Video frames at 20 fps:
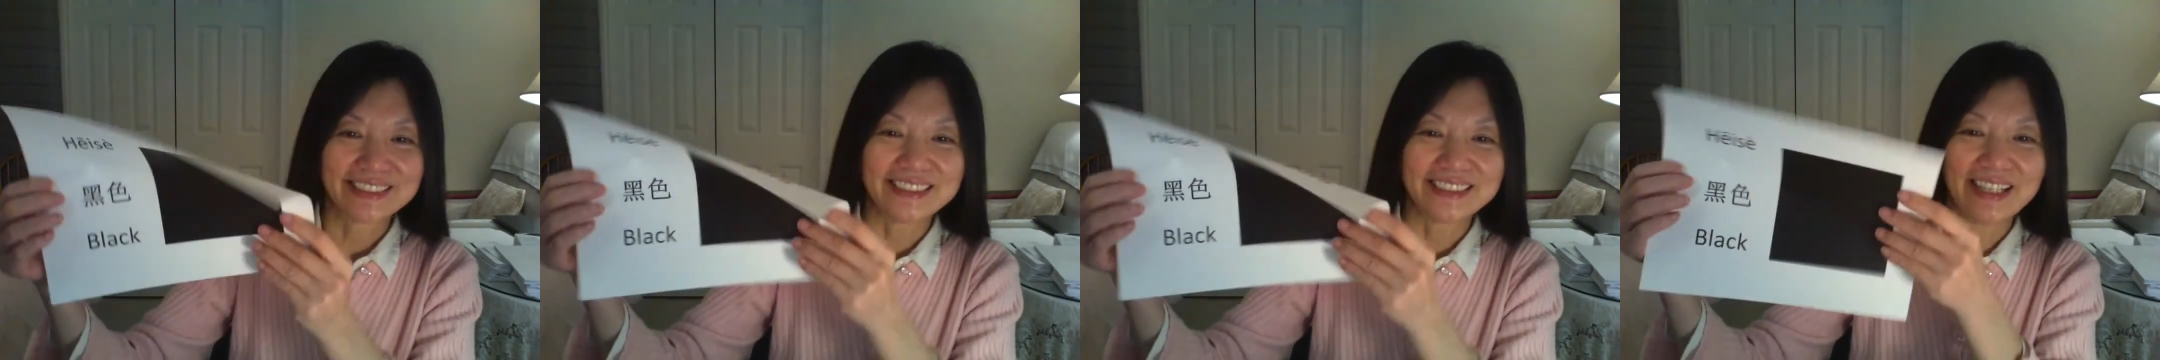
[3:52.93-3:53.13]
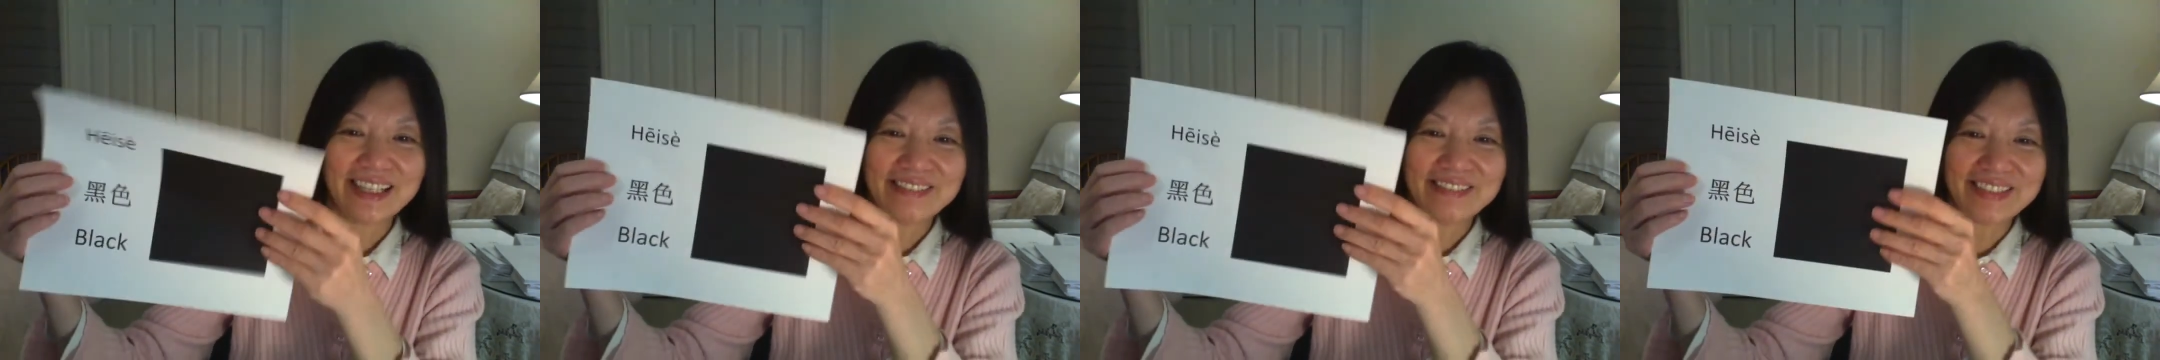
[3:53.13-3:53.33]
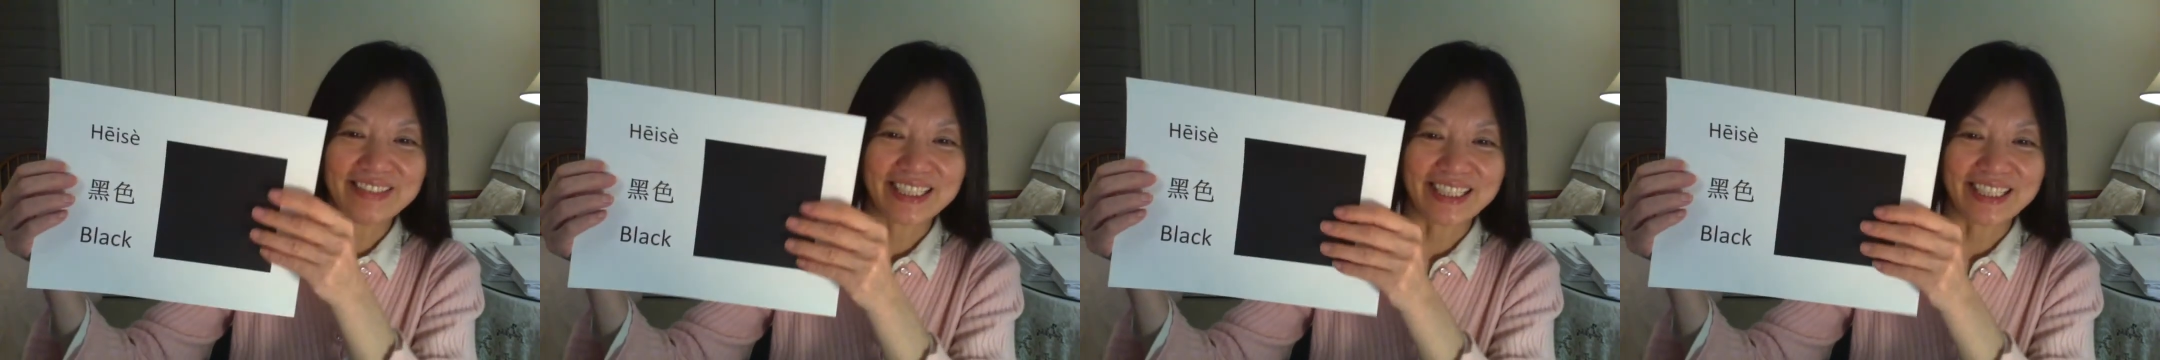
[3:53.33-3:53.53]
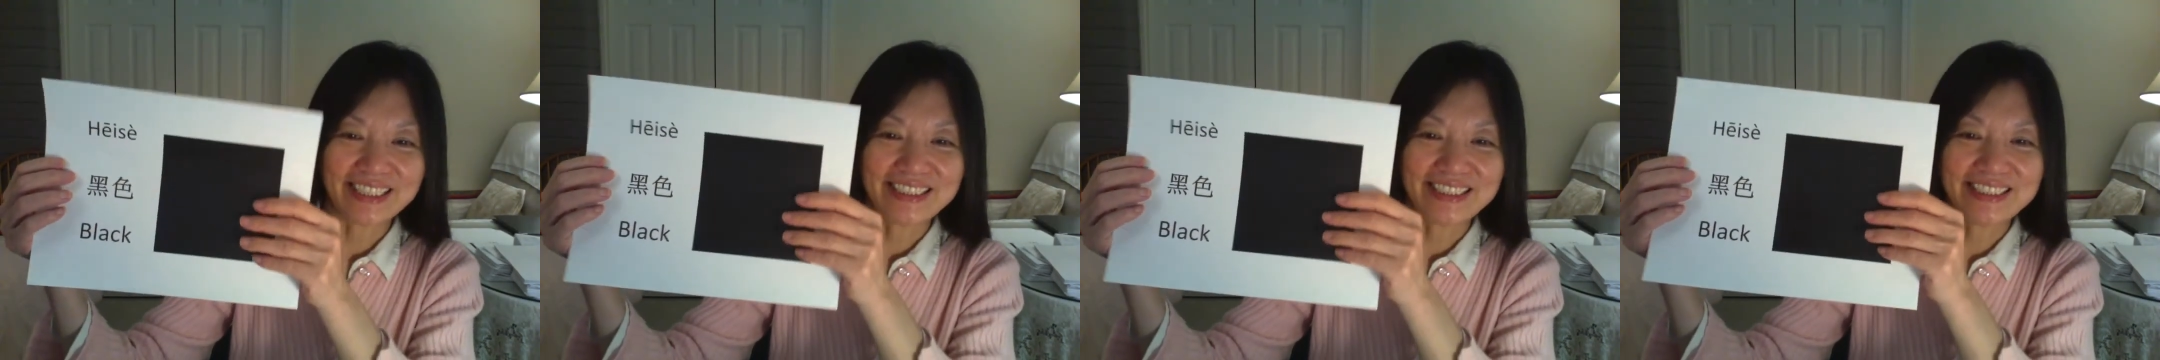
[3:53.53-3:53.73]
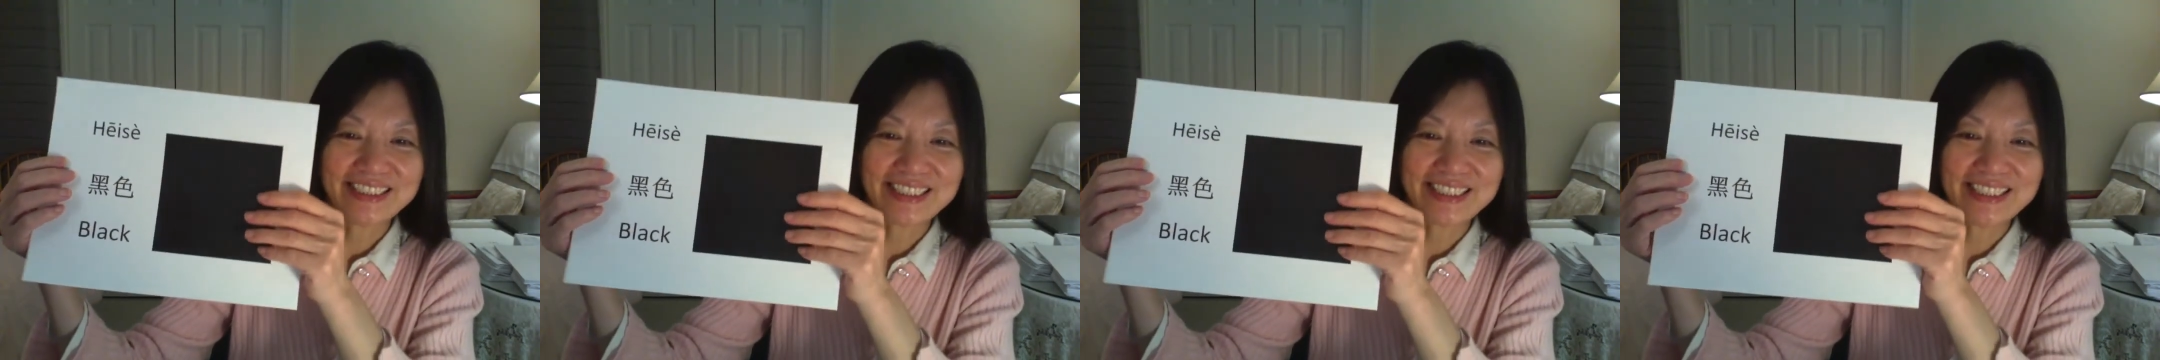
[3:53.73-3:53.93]
Now we can
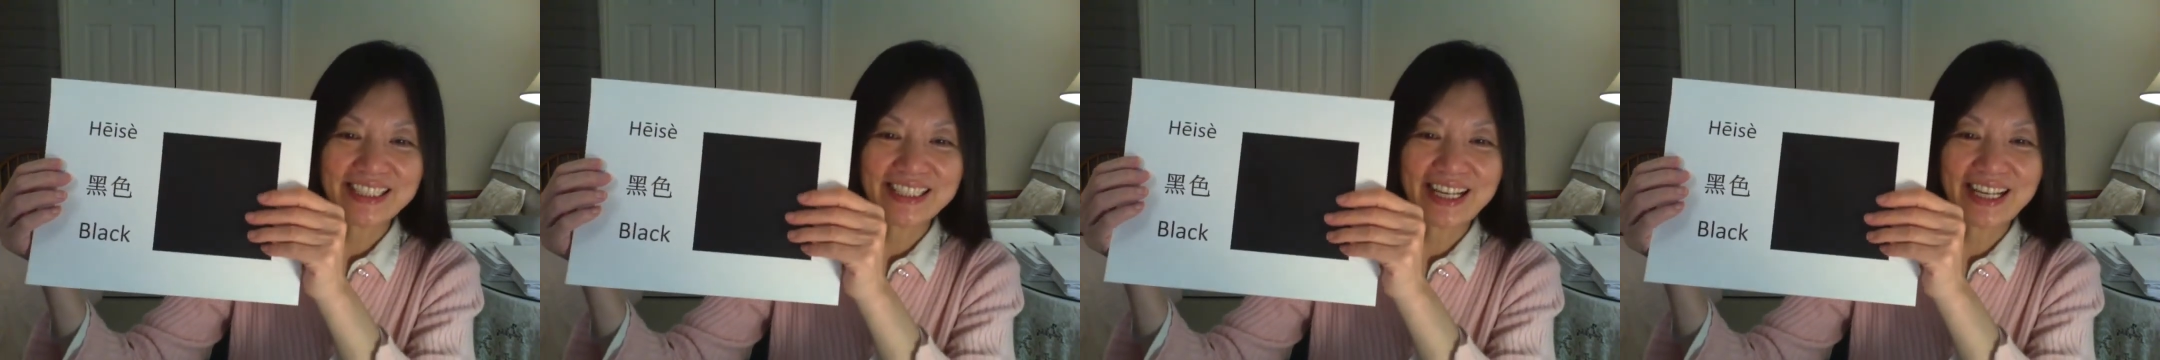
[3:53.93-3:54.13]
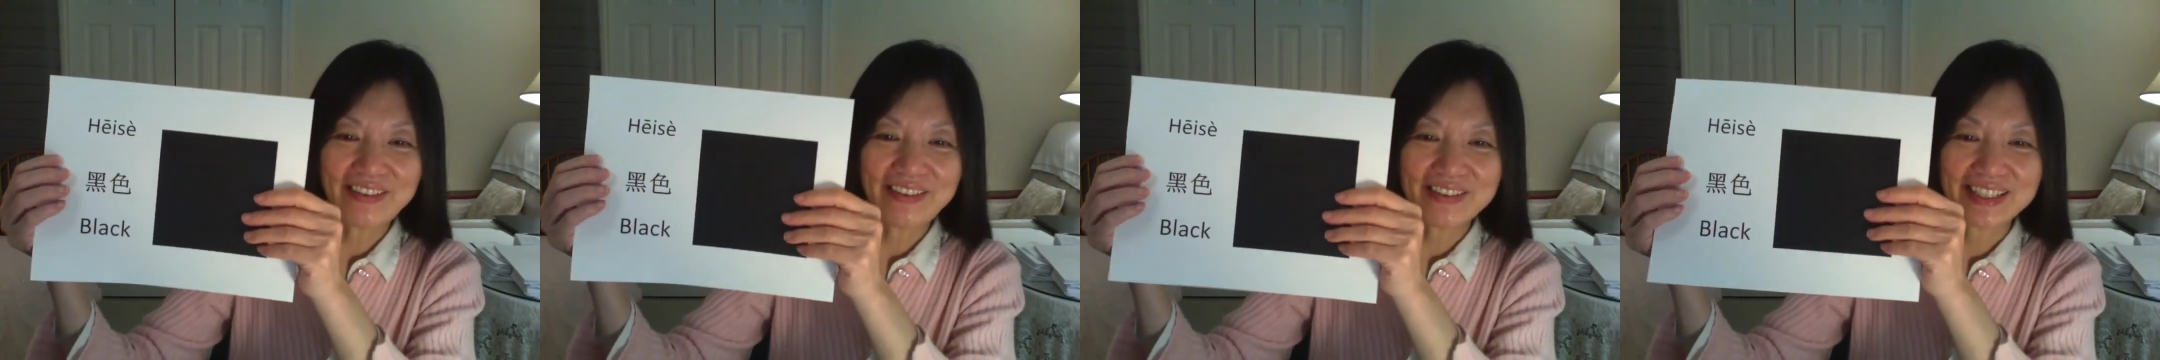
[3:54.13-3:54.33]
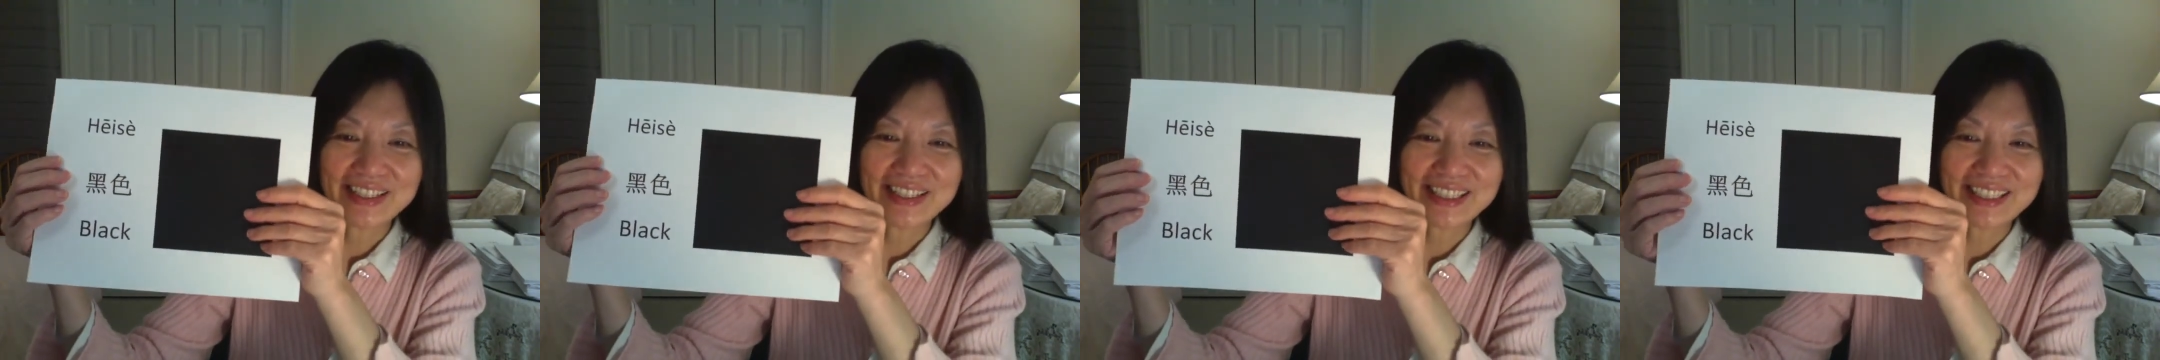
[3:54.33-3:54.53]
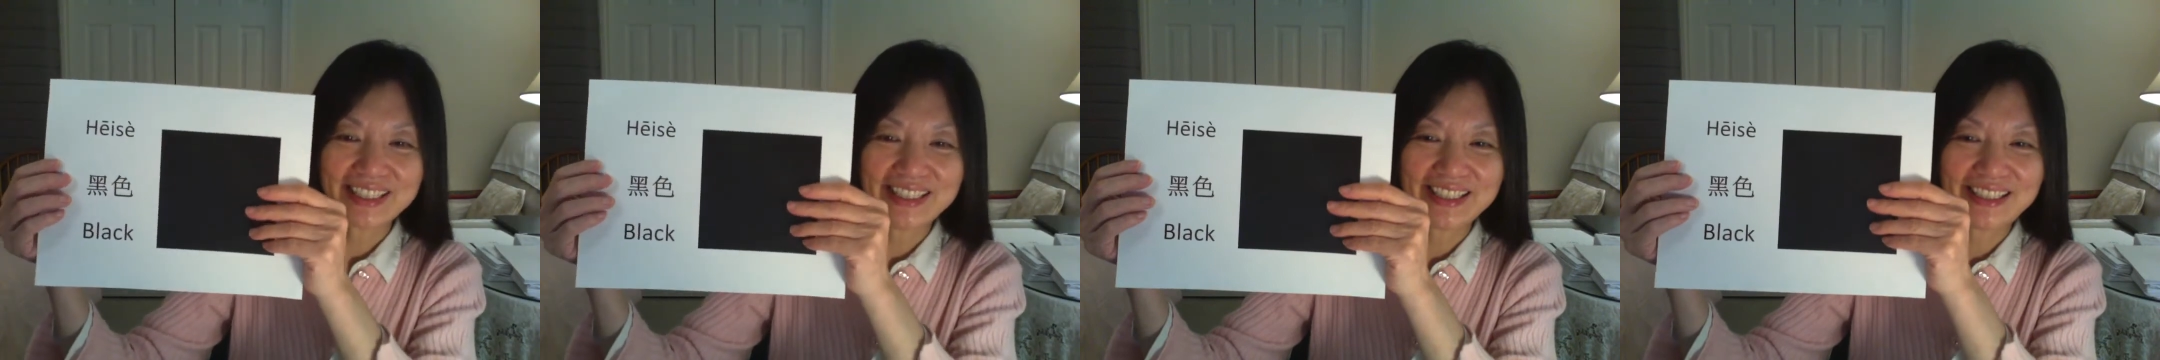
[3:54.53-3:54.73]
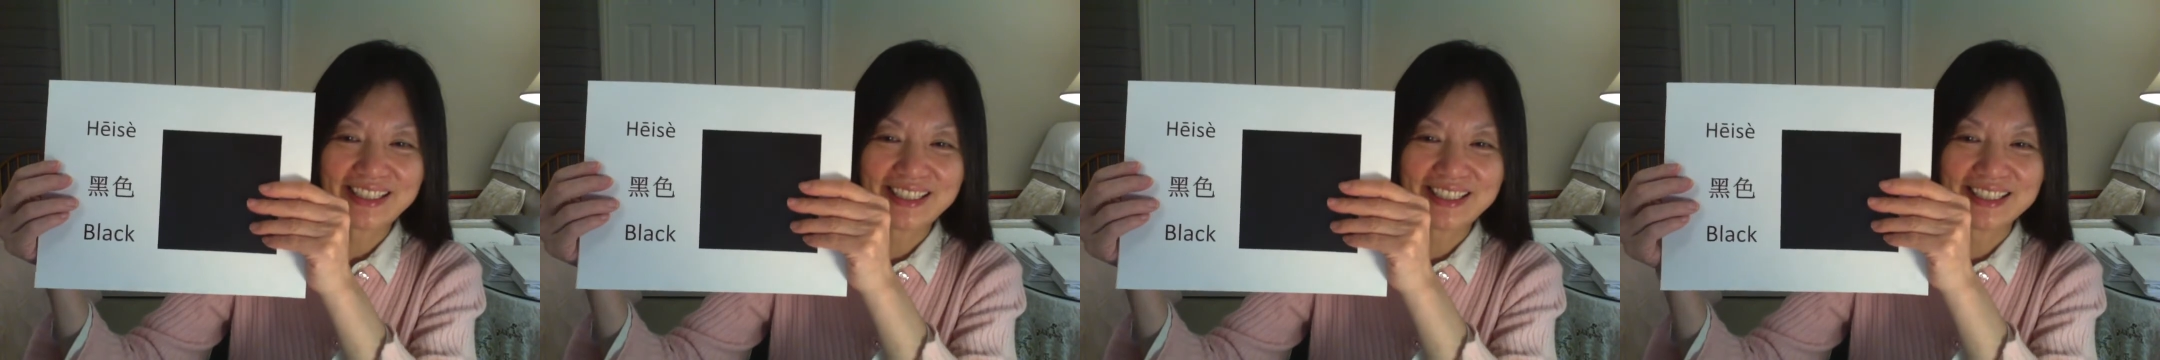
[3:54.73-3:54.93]
see that one
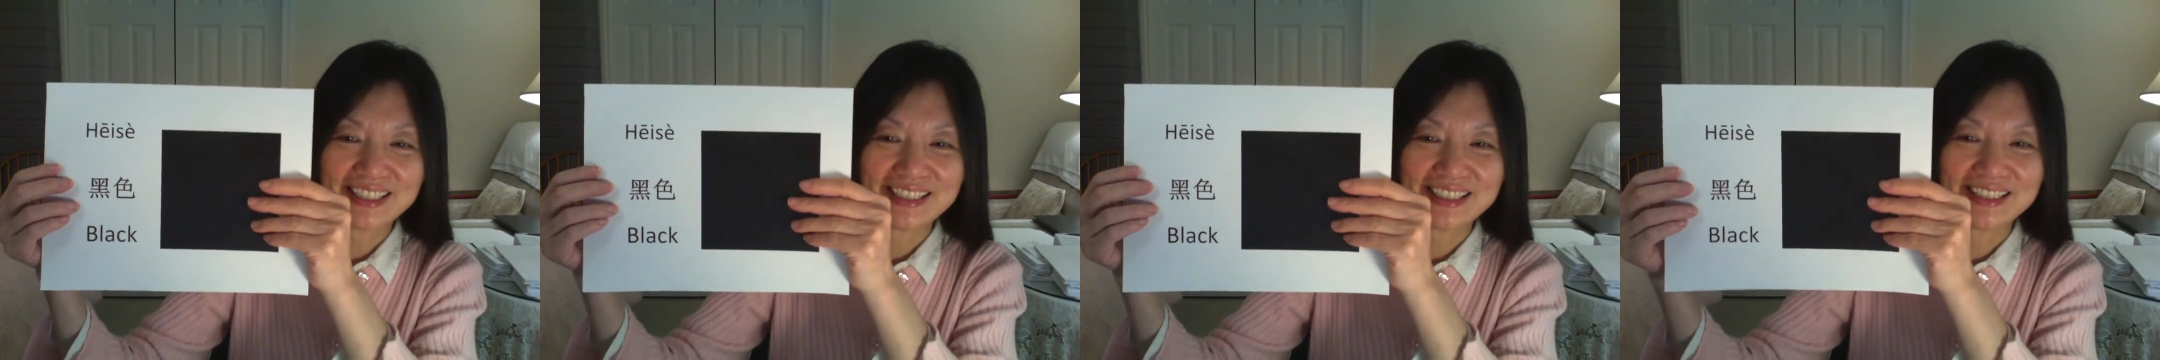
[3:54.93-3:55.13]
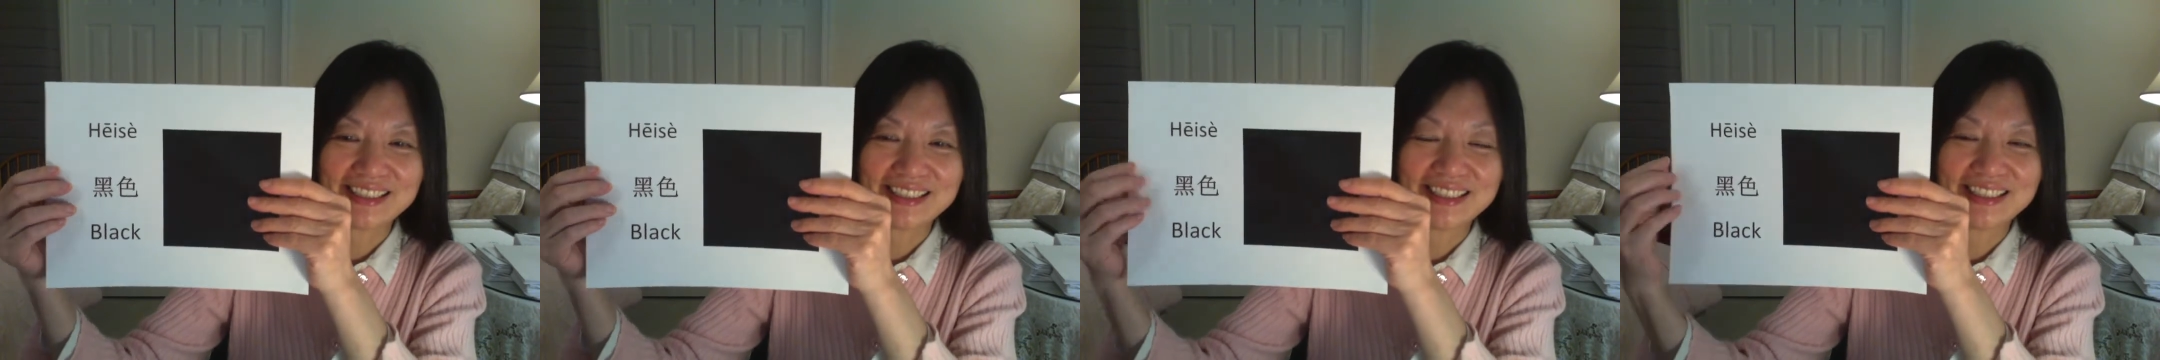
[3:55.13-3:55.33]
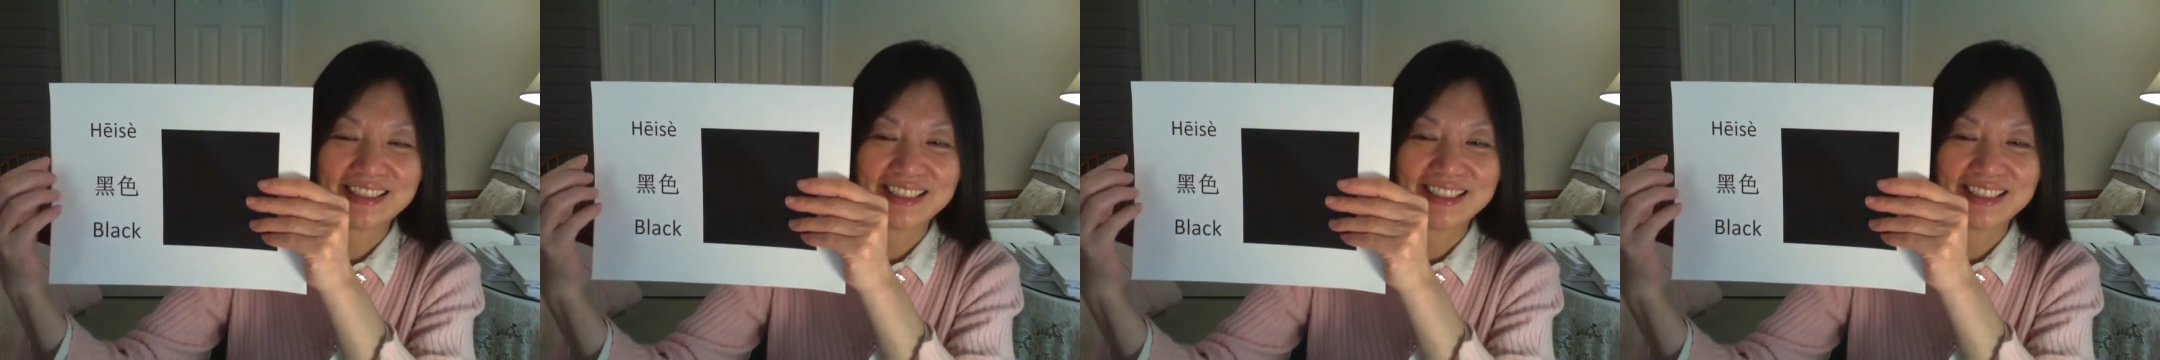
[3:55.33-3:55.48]
here.